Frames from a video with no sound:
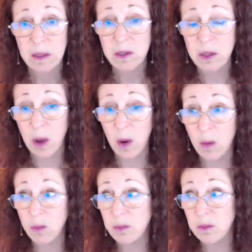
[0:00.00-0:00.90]

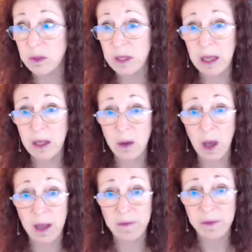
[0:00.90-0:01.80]
So thank you,
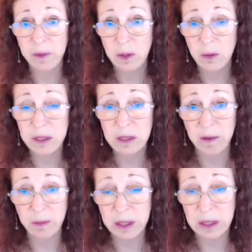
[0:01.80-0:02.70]
God, for the US
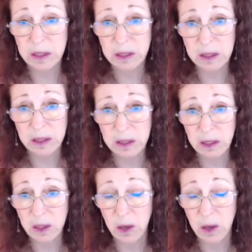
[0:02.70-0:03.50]
government and,